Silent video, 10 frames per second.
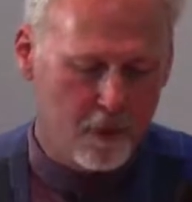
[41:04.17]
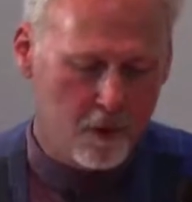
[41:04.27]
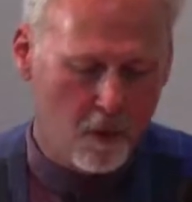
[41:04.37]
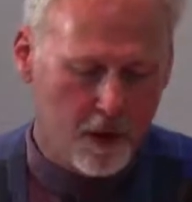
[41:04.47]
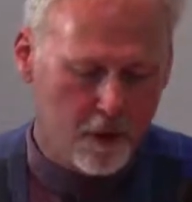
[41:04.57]

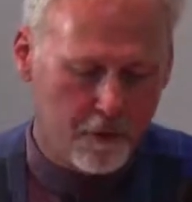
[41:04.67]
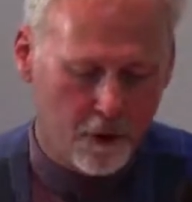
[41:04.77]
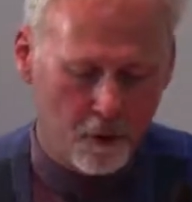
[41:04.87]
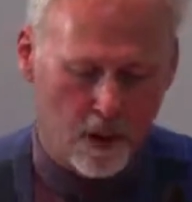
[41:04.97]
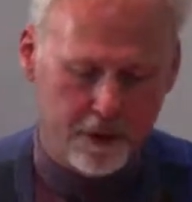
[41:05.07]

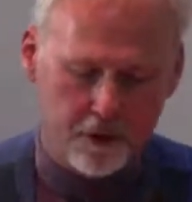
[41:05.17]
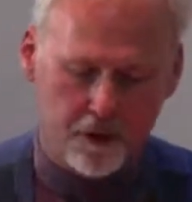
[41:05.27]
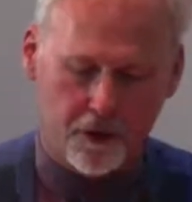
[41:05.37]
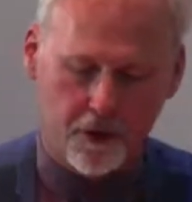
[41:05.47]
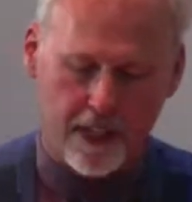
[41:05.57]
wonderful when you
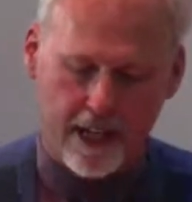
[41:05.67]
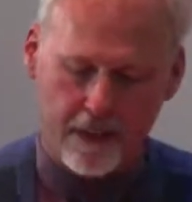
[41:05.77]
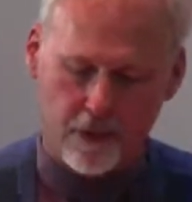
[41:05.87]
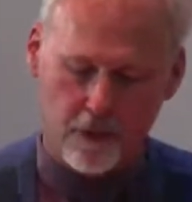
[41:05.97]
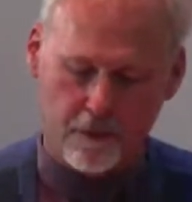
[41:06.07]
stood
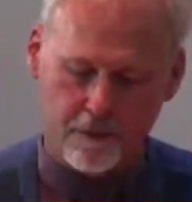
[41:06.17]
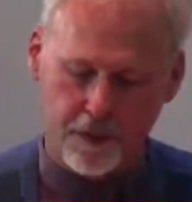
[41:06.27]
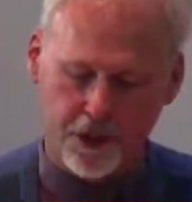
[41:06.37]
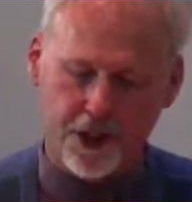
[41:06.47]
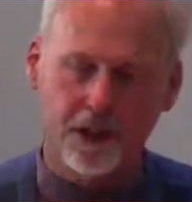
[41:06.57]
at your
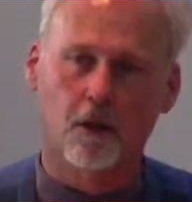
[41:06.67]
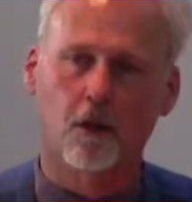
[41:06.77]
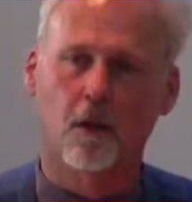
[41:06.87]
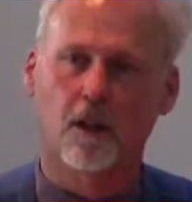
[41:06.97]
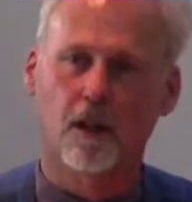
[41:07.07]
fishing
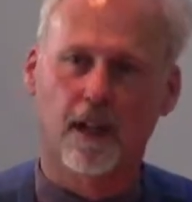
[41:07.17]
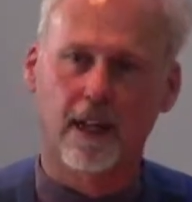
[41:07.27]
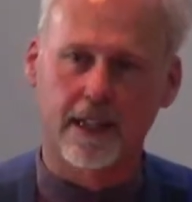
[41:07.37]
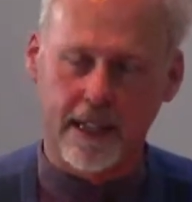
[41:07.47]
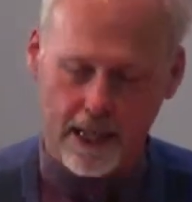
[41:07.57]
hole
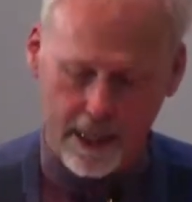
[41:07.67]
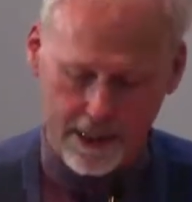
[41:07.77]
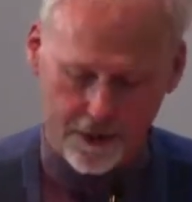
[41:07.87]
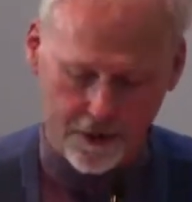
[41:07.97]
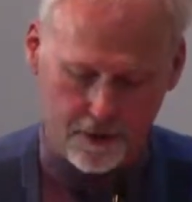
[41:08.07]
on the
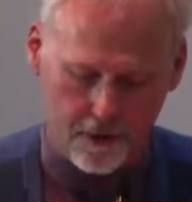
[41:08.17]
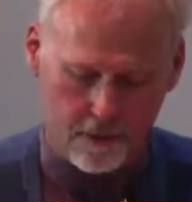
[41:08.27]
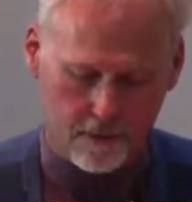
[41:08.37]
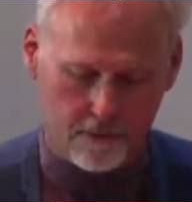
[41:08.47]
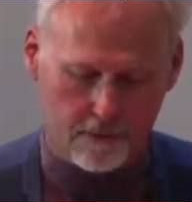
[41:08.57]
ice.
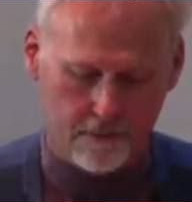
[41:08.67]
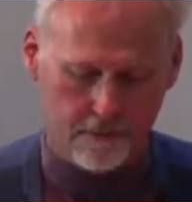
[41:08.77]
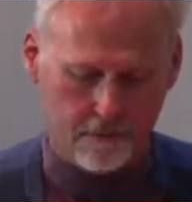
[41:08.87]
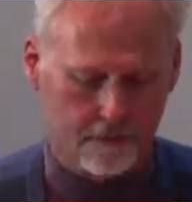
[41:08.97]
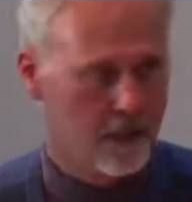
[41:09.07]

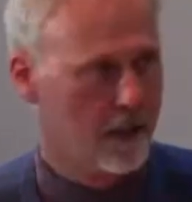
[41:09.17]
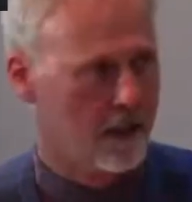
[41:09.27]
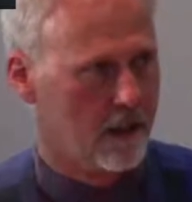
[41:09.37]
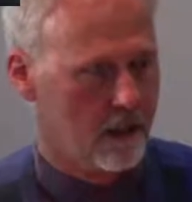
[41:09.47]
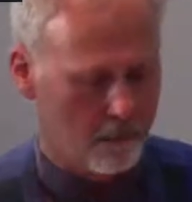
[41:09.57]

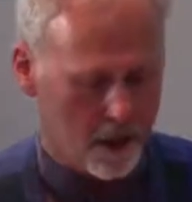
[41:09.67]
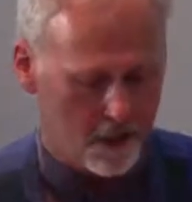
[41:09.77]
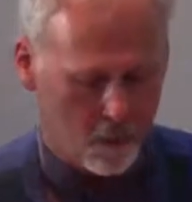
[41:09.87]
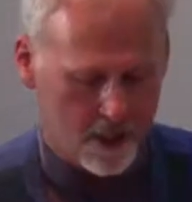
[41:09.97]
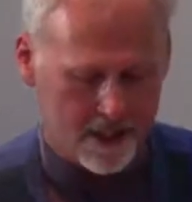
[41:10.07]
But
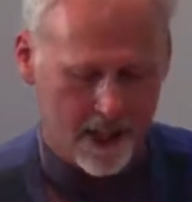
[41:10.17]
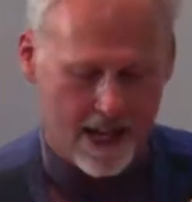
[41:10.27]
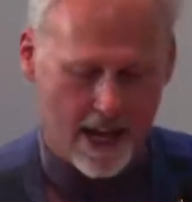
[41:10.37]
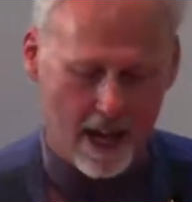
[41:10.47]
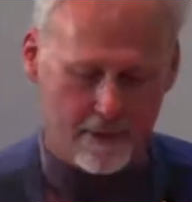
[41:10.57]
was I
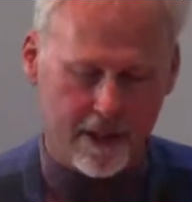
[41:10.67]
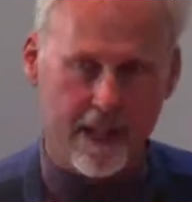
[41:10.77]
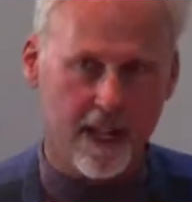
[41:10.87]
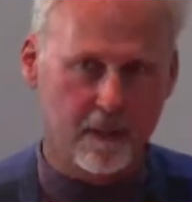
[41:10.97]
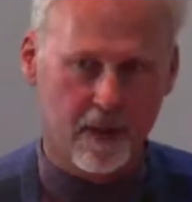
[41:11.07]
happy
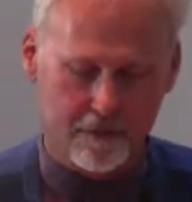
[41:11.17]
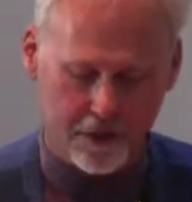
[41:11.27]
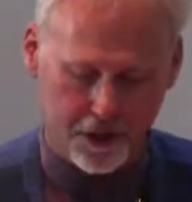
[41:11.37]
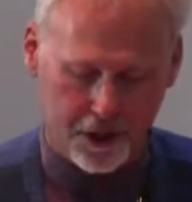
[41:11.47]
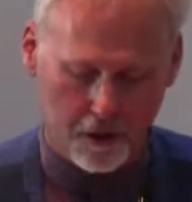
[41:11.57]
at my
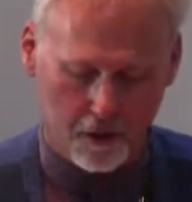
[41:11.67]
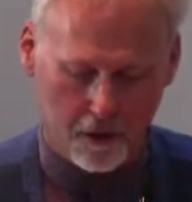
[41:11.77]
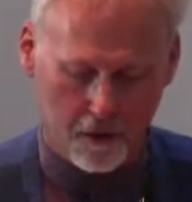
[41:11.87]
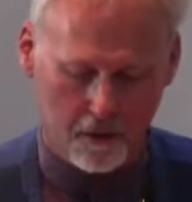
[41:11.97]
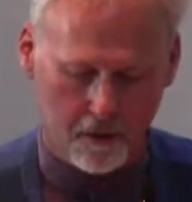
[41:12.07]
fishing
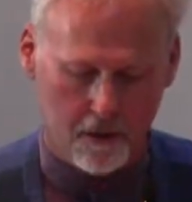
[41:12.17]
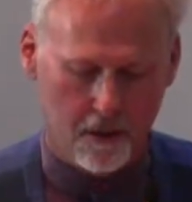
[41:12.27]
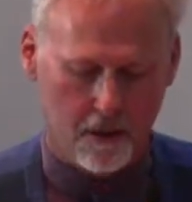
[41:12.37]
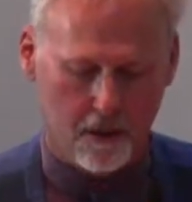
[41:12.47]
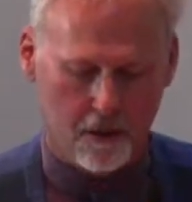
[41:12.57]
hole?
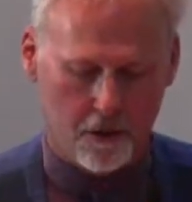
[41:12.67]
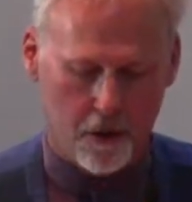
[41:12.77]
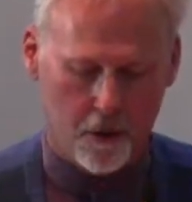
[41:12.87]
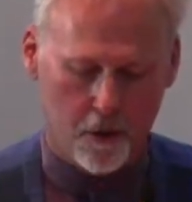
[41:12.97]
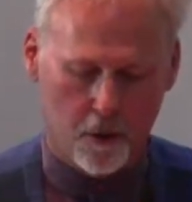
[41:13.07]

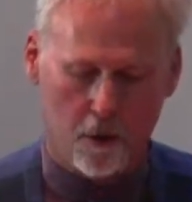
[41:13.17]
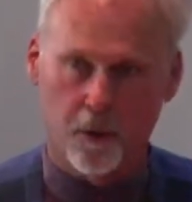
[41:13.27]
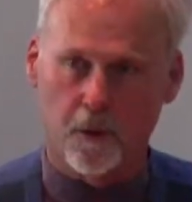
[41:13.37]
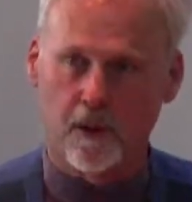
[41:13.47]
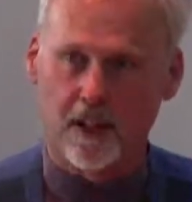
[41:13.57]

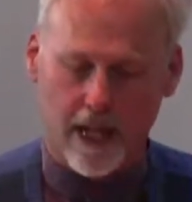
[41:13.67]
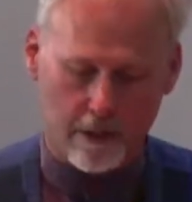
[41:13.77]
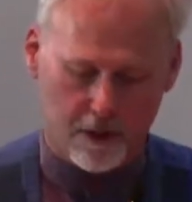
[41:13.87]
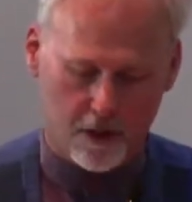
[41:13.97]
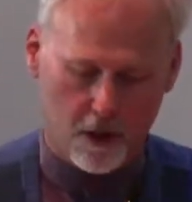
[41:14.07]
No, I
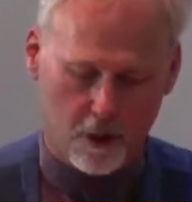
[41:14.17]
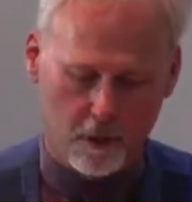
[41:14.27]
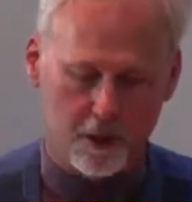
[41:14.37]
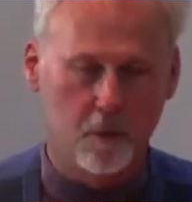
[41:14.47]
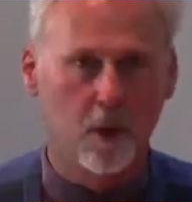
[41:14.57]
was
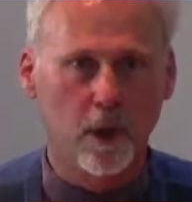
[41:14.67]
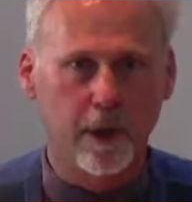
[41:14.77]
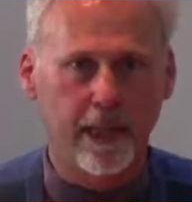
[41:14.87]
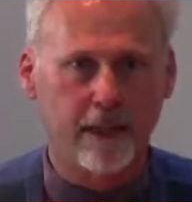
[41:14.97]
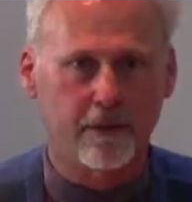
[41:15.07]
always
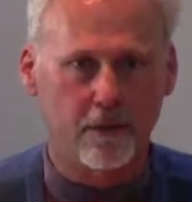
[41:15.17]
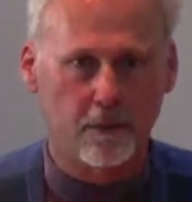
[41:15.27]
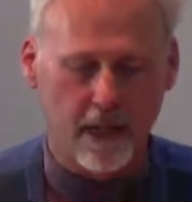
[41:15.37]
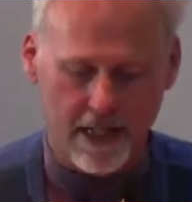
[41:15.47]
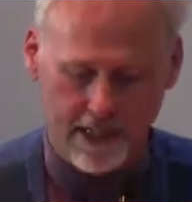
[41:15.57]
worried for
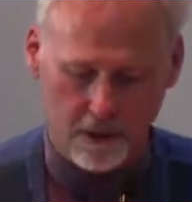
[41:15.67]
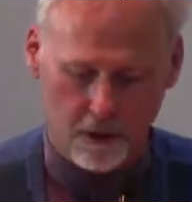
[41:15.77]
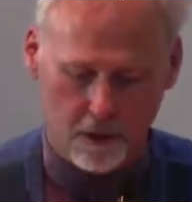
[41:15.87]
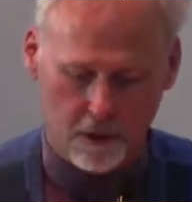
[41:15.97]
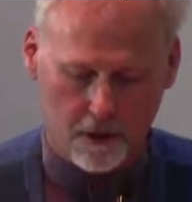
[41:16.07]
my little
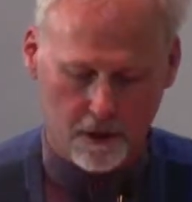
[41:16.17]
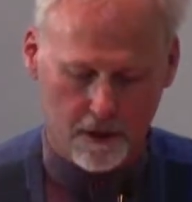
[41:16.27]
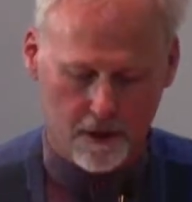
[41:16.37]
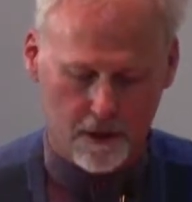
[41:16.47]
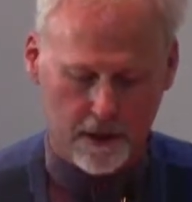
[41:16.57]
hook
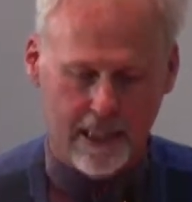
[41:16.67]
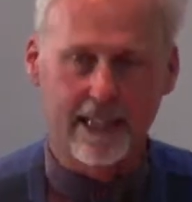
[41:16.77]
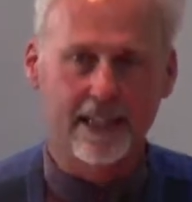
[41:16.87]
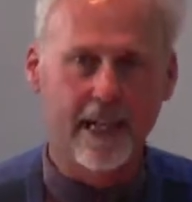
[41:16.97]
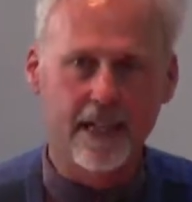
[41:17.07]

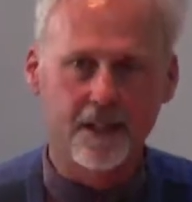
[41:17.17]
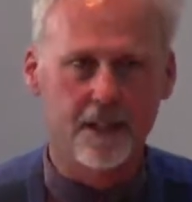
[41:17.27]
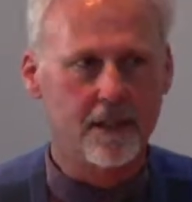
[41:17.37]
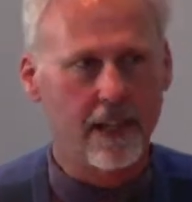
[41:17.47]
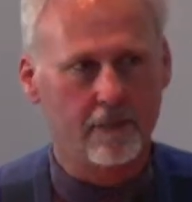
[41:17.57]
in case
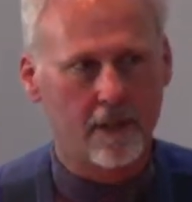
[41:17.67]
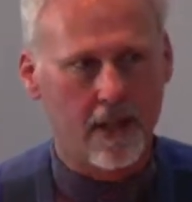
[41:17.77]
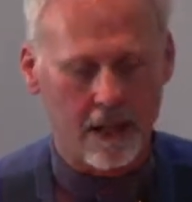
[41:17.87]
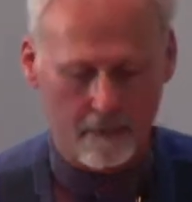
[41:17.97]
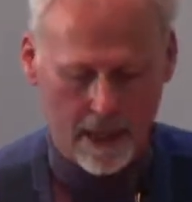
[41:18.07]
it never
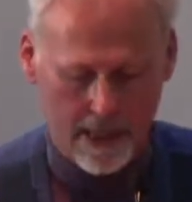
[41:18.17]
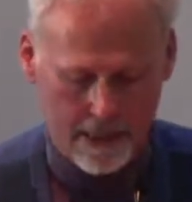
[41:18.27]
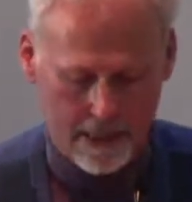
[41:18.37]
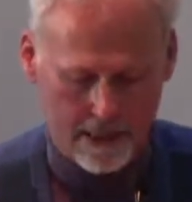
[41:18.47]
got a bite.